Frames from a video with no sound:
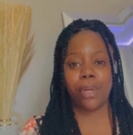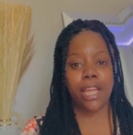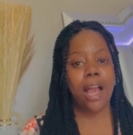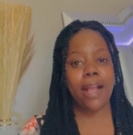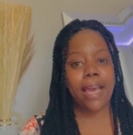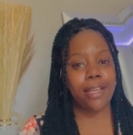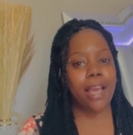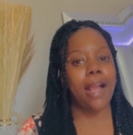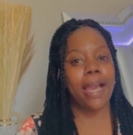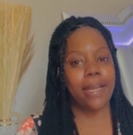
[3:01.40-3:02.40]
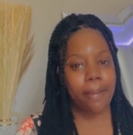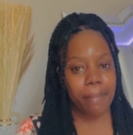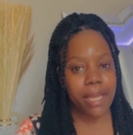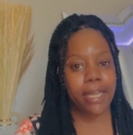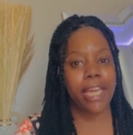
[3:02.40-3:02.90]
And y'all gotta y'all gotta
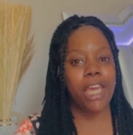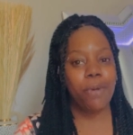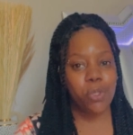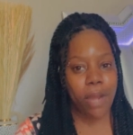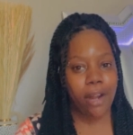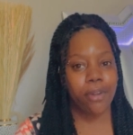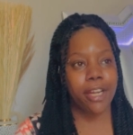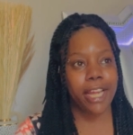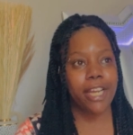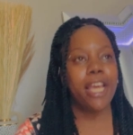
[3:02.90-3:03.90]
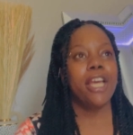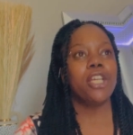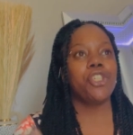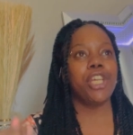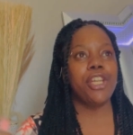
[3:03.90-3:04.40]
admit that he was right on there. That
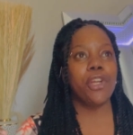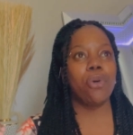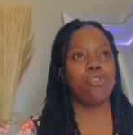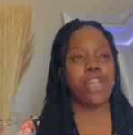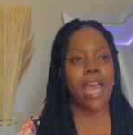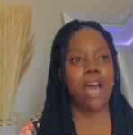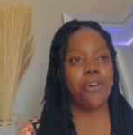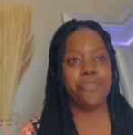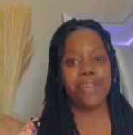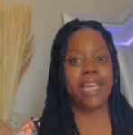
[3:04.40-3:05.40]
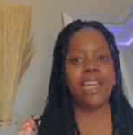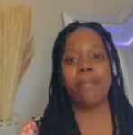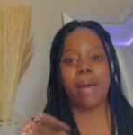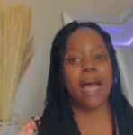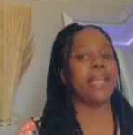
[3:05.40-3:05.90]
should no child of
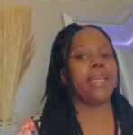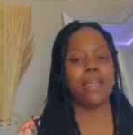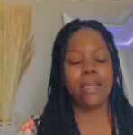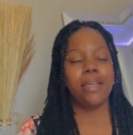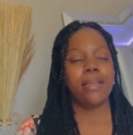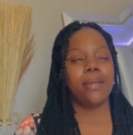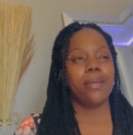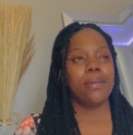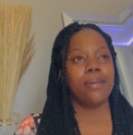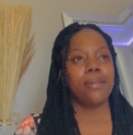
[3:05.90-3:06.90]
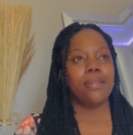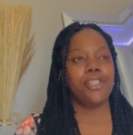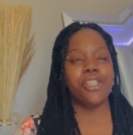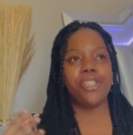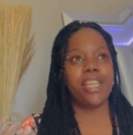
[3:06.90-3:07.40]
anybody
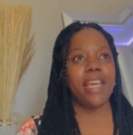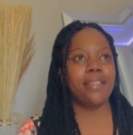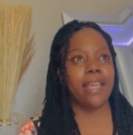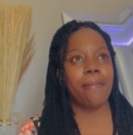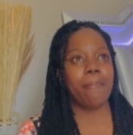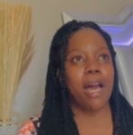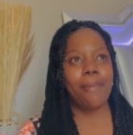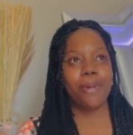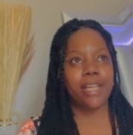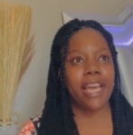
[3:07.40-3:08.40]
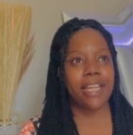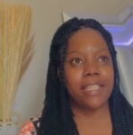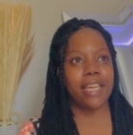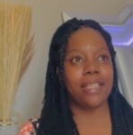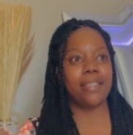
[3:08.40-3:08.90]
just text a mom or dad and
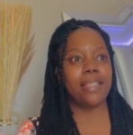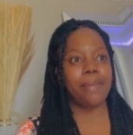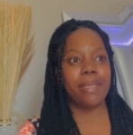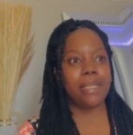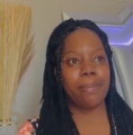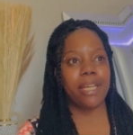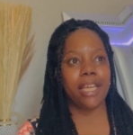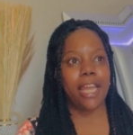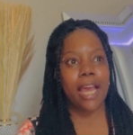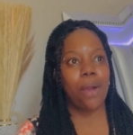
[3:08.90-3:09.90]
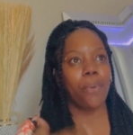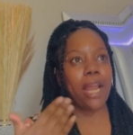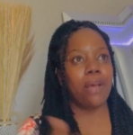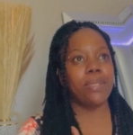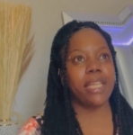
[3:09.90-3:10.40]
say, send me some money and not
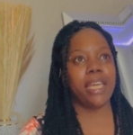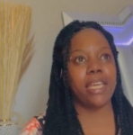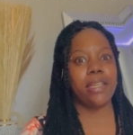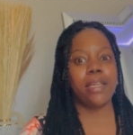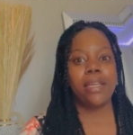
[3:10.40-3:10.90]
without saying